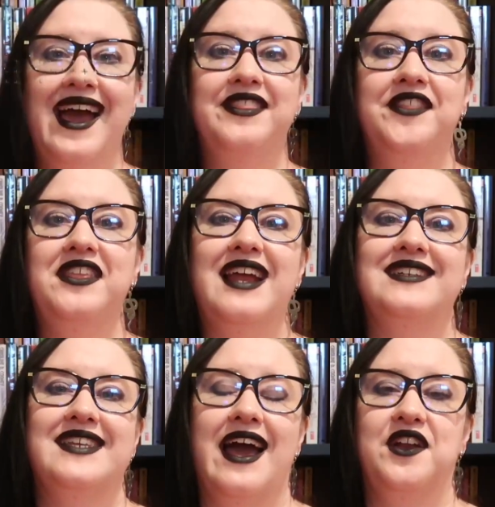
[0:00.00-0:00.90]
And then the
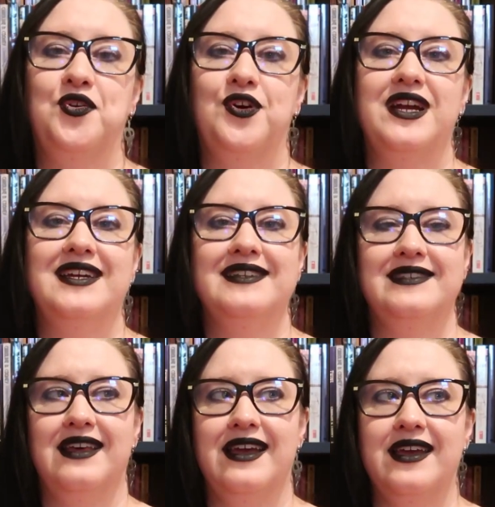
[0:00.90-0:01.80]
next category
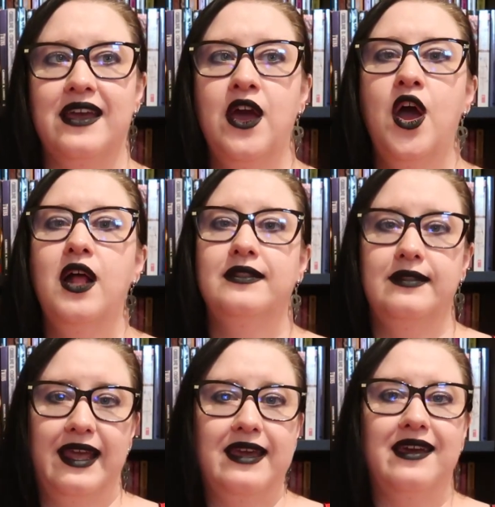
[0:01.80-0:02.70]
is like
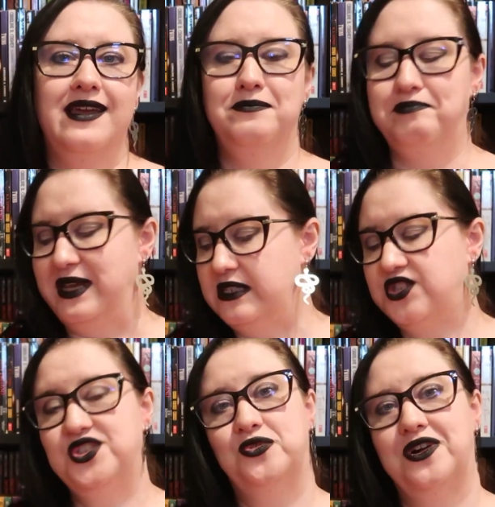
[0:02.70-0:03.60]
lake and
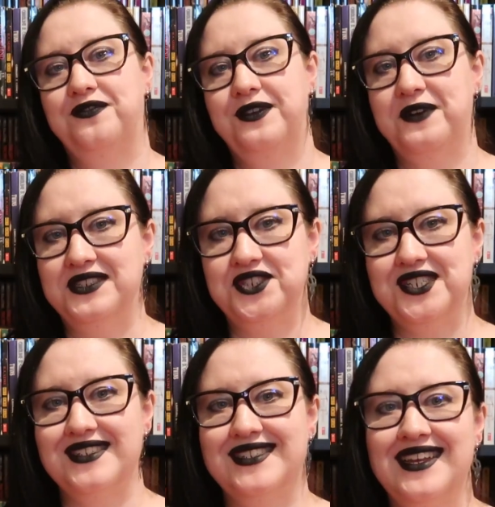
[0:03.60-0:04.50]
beach sort of
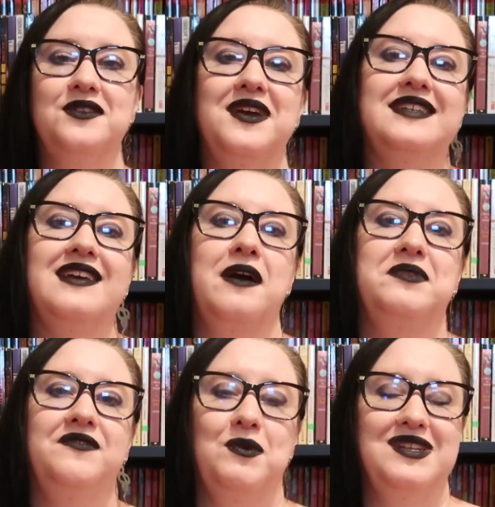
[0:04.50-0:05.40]
adventures. So I guess a
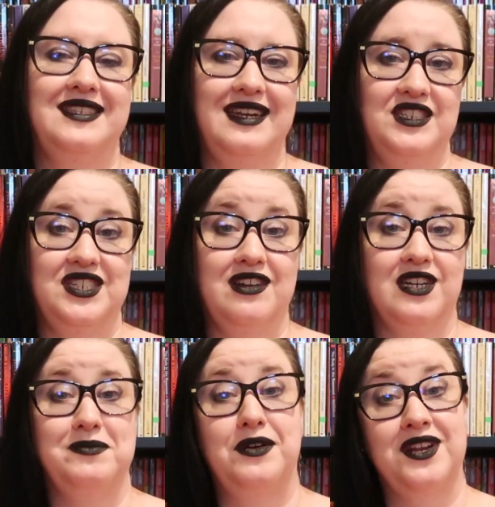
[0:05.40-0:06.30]
couple of the ones that I just
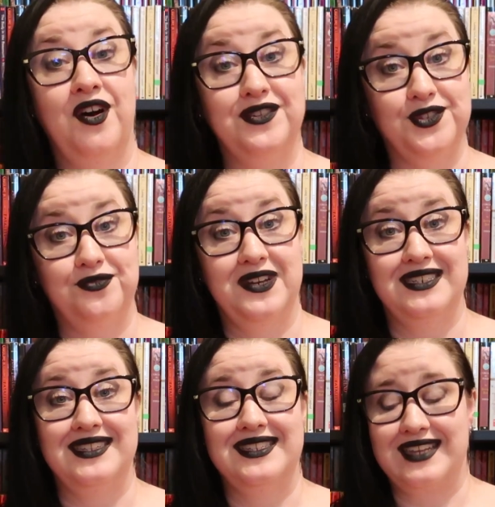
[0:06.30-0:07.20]
talked about can also fit
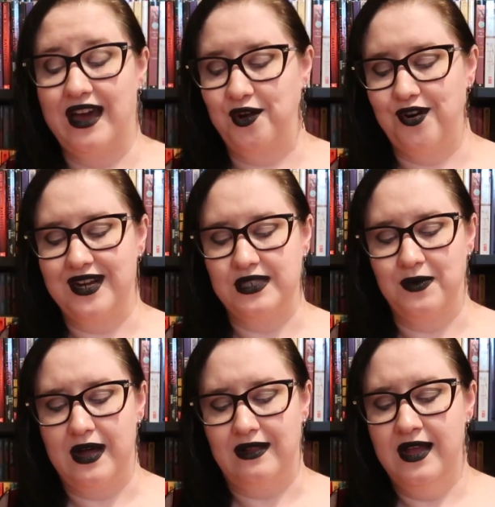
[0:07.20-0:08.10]
into this category as
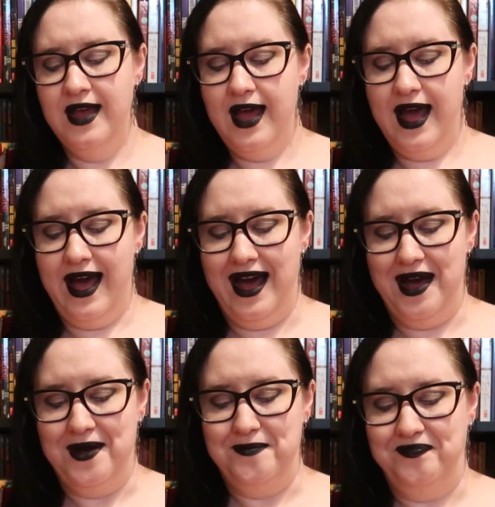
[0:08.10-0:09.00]
well.
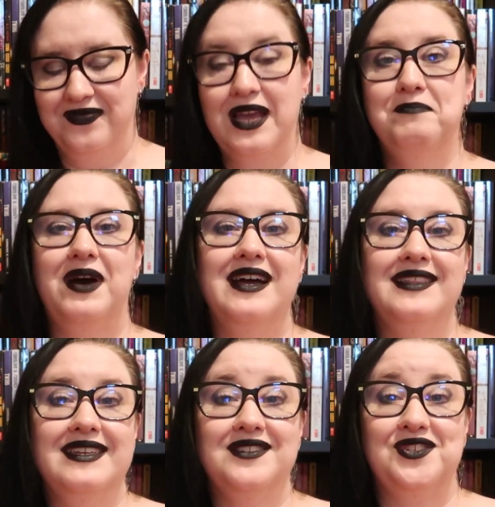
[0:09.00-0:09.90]
Um,
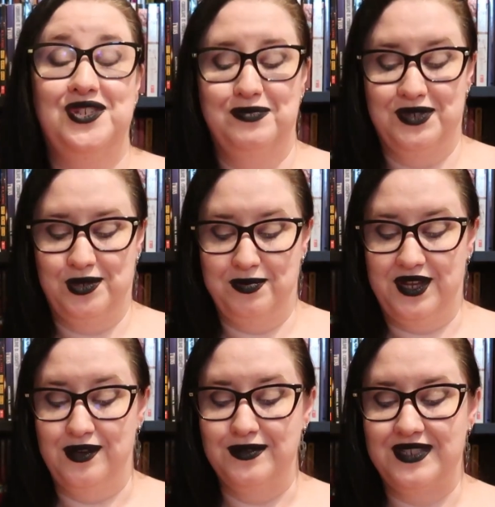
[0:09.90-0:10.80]
but these are super, super
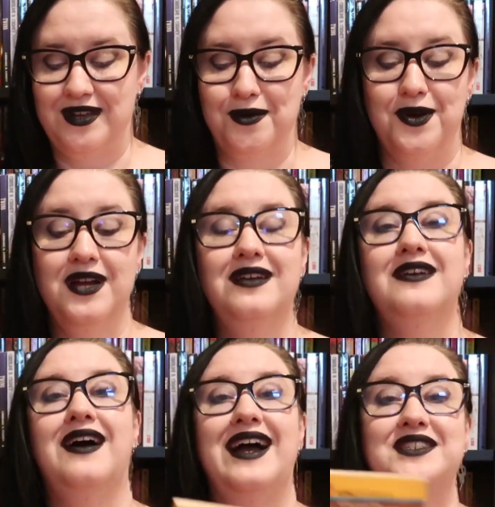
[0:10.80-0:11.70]
cute. So
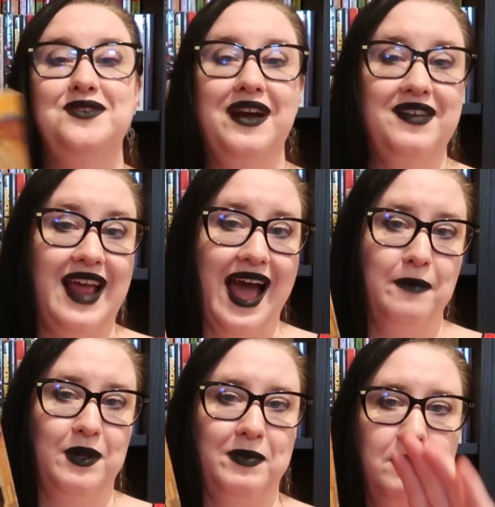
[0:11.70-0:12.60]
I do have an Apple